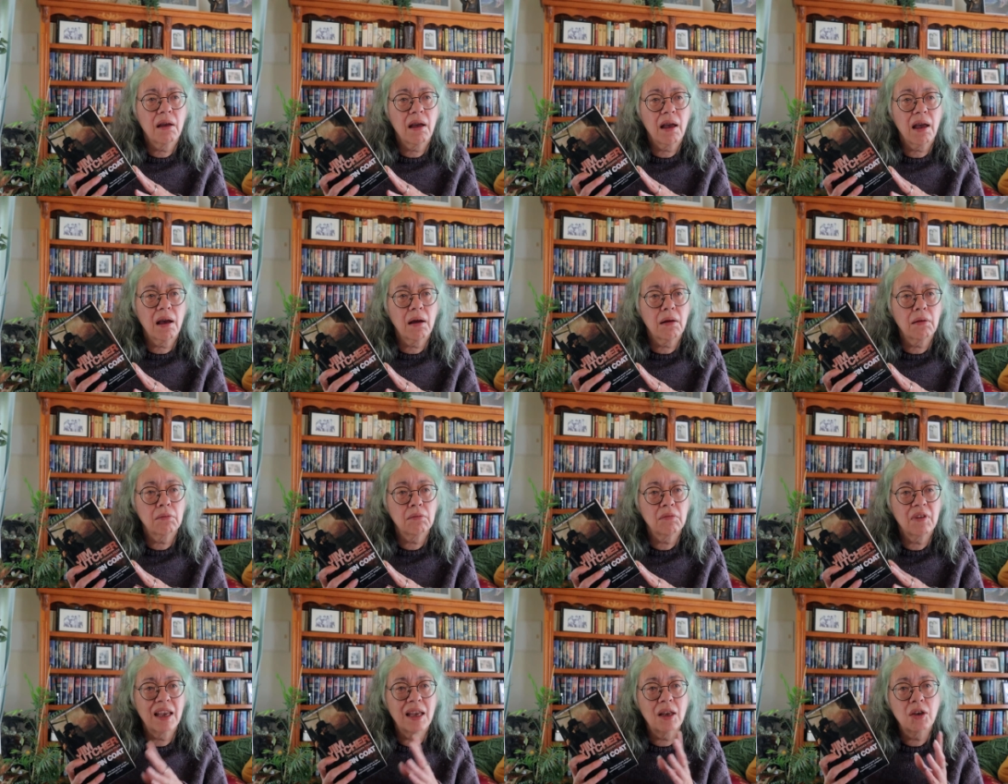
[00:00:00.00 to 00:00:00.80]

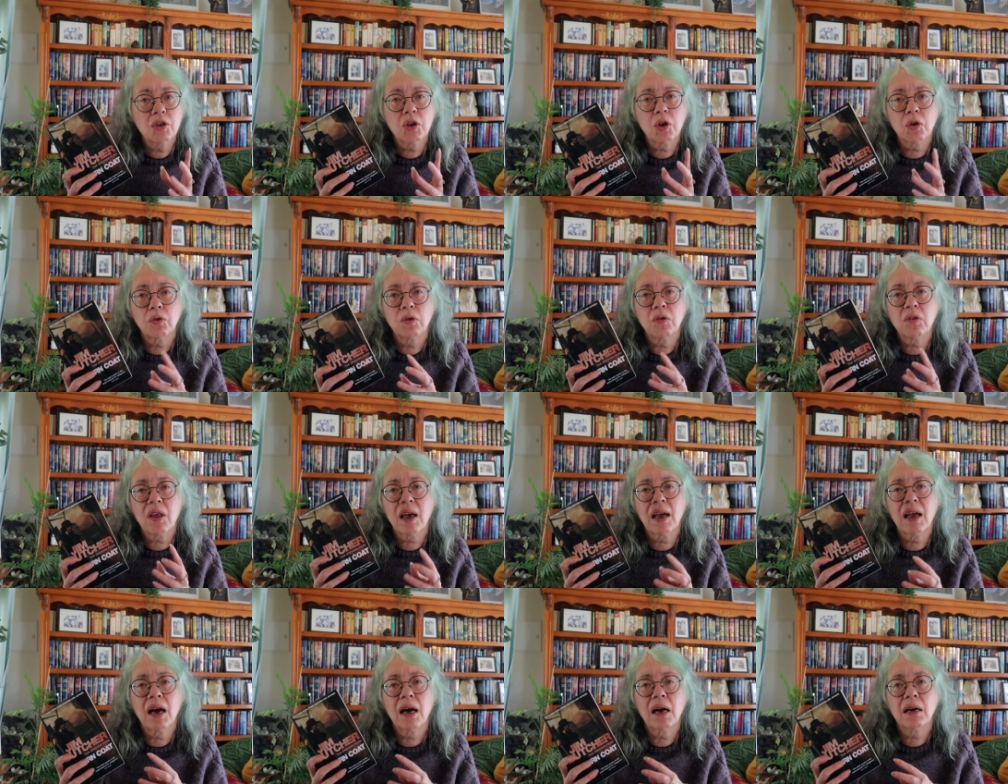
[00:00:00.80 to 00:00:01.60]
how integral
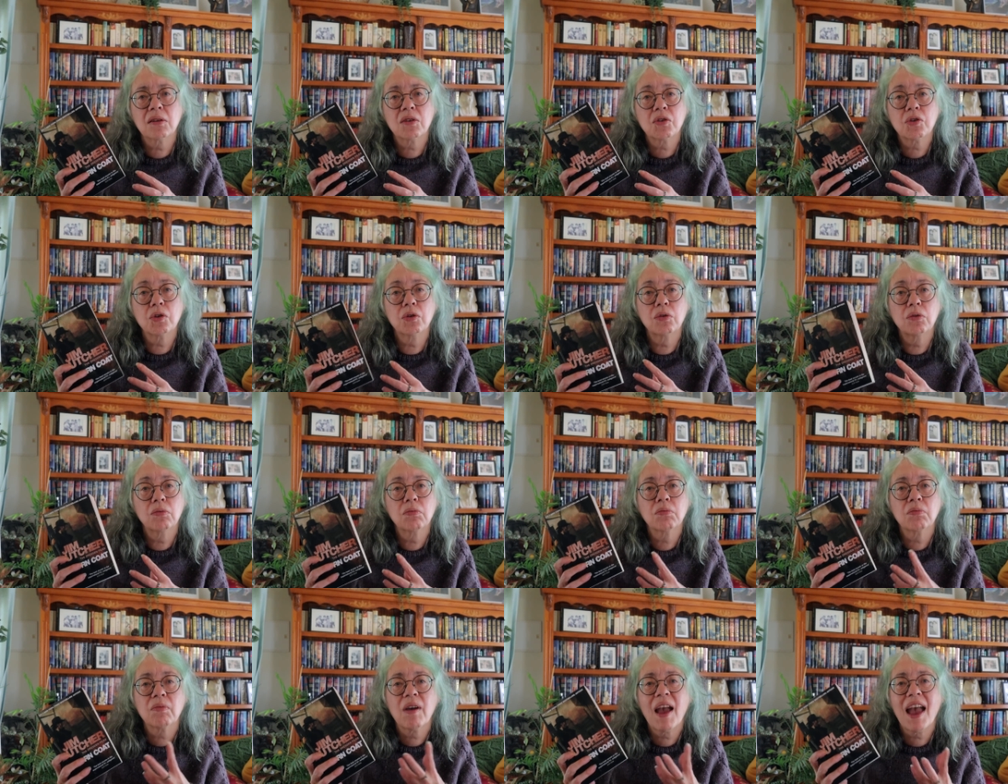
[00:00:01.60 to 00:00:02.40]
they are to
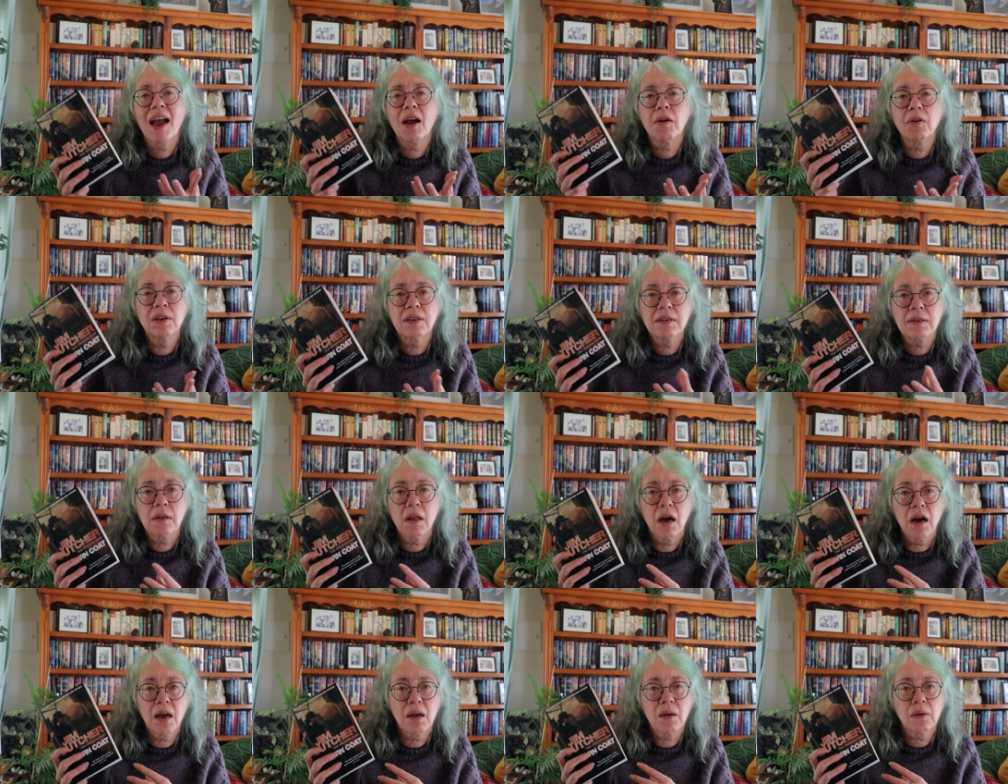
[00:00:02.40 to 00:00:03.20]
Harry's
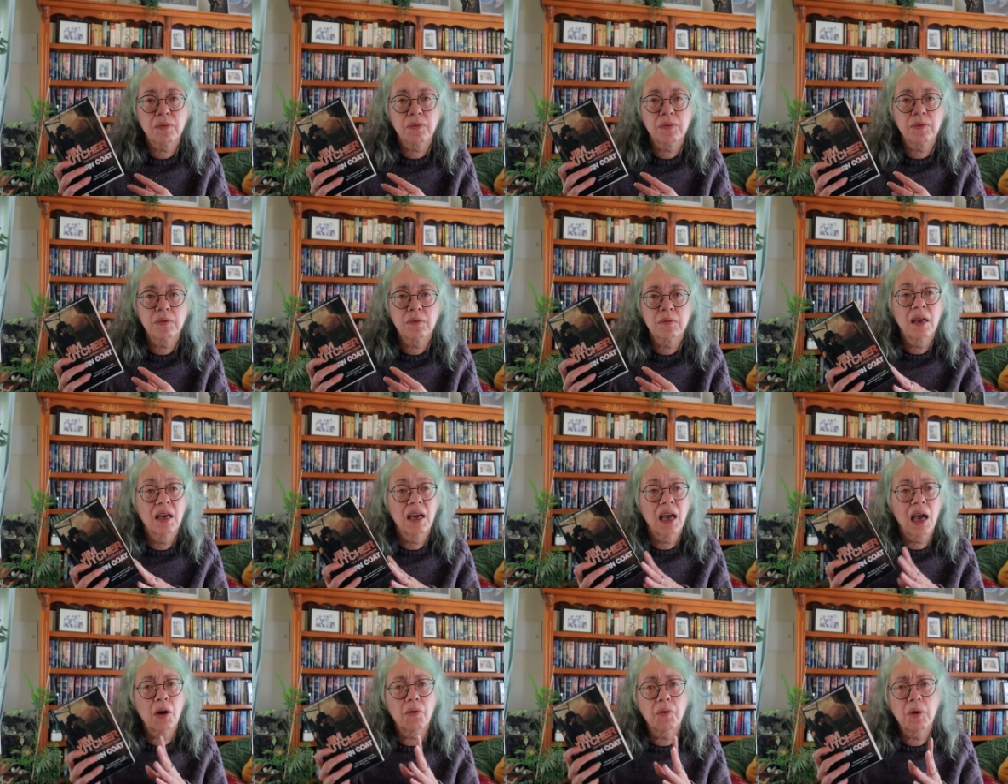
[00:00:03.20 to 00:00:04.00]
life,
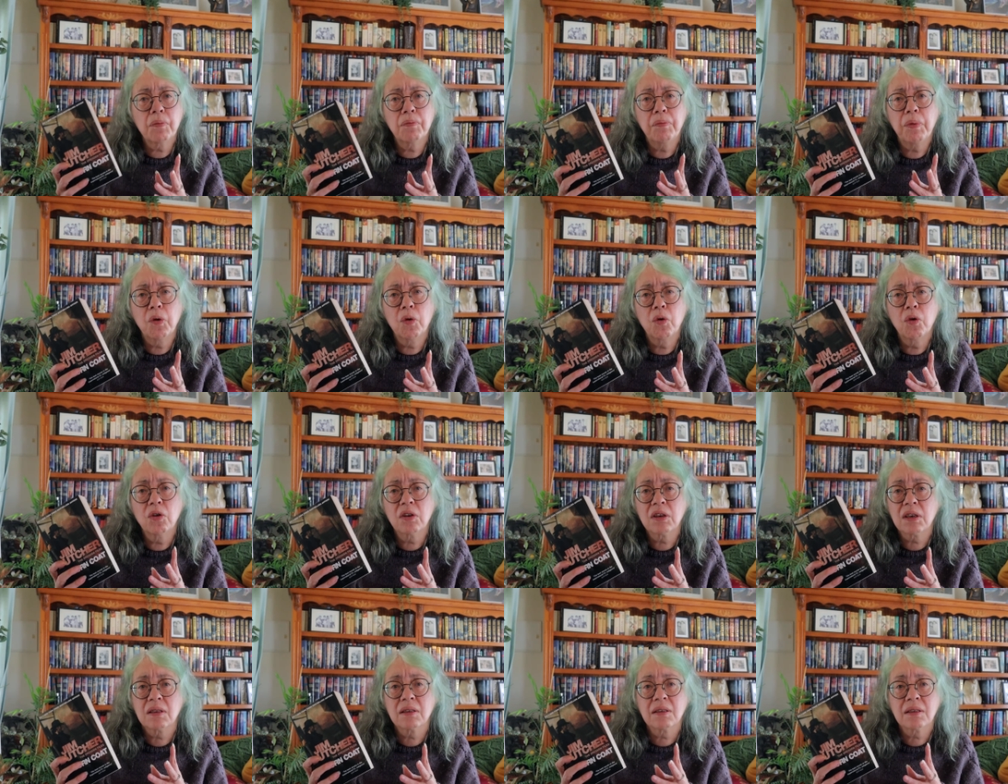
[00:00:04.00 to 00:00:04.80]
how
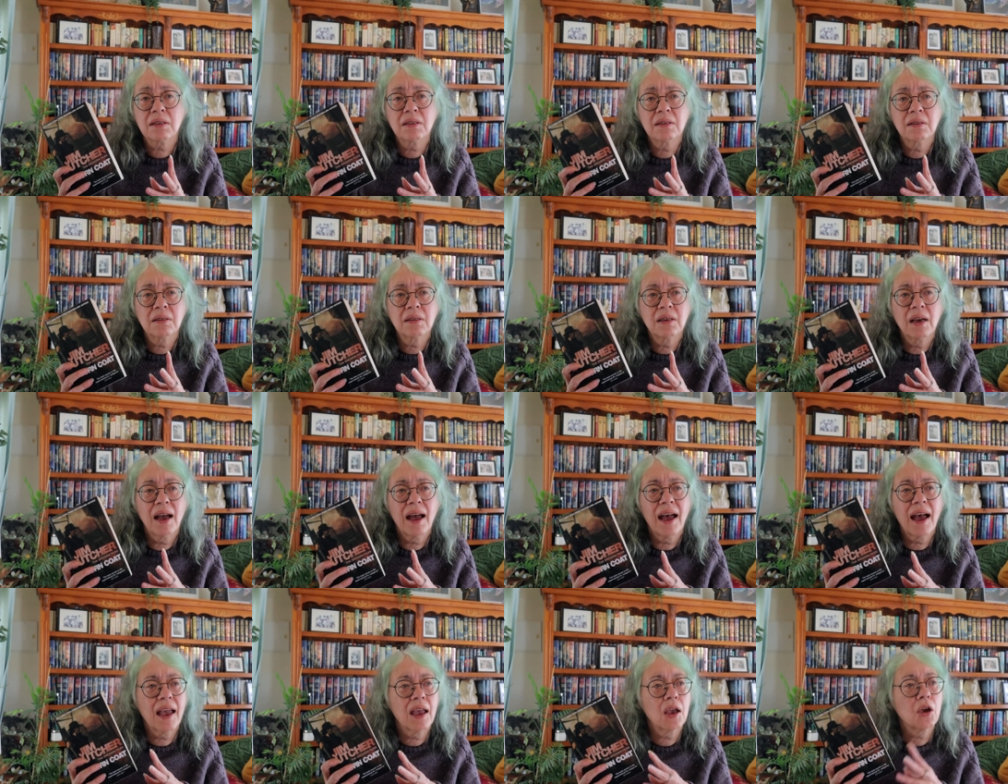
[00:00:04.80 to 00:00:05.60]
important
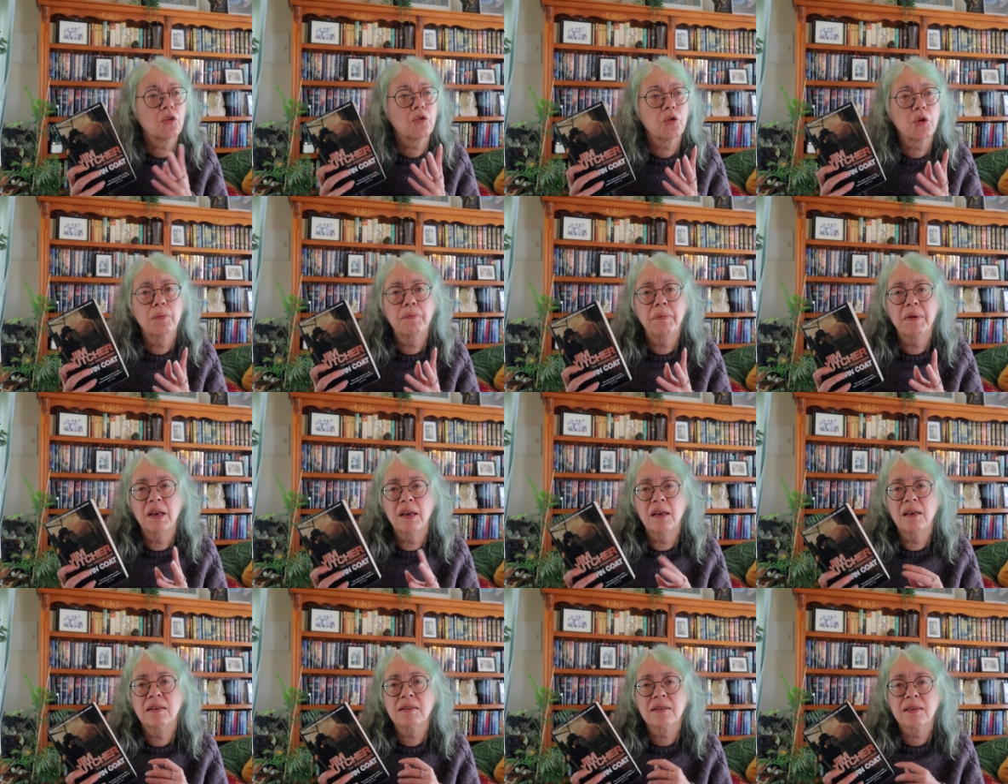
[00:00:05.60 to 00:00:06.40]
a group it
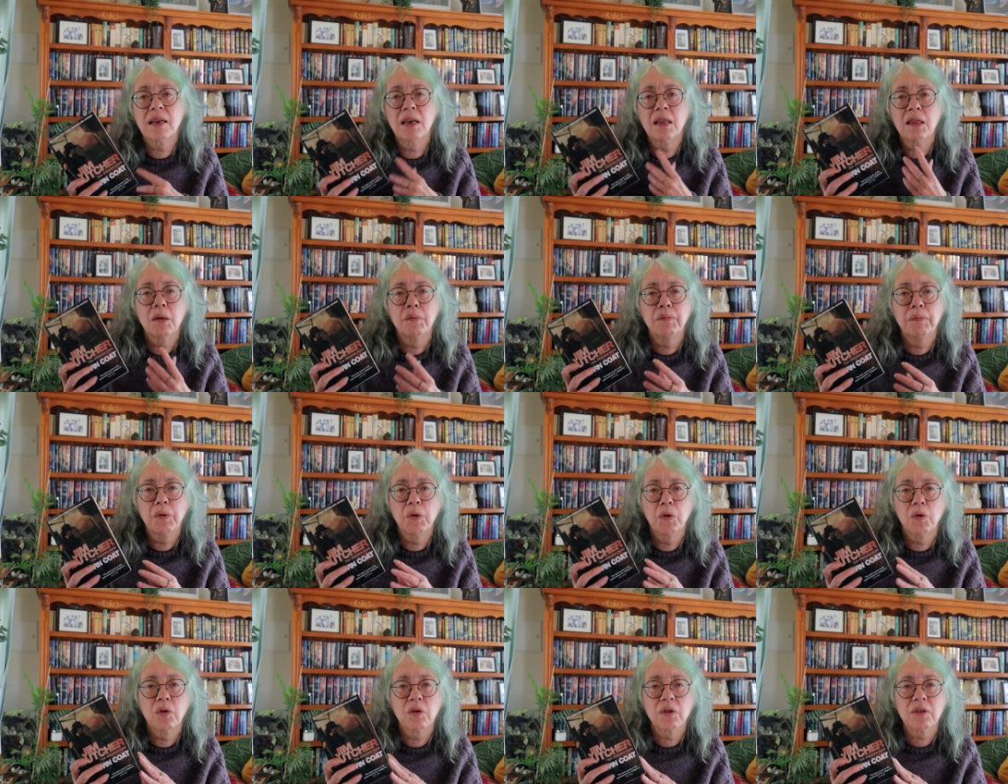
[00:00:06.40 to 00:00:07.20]
is in the
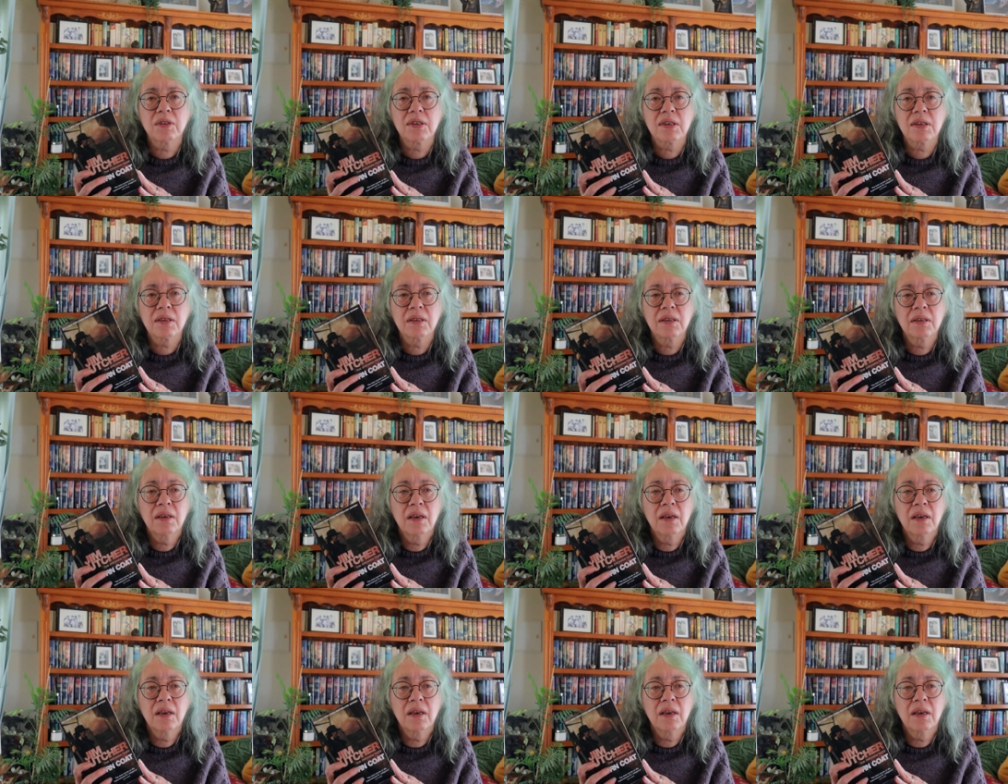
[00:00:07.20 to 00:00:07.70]
books,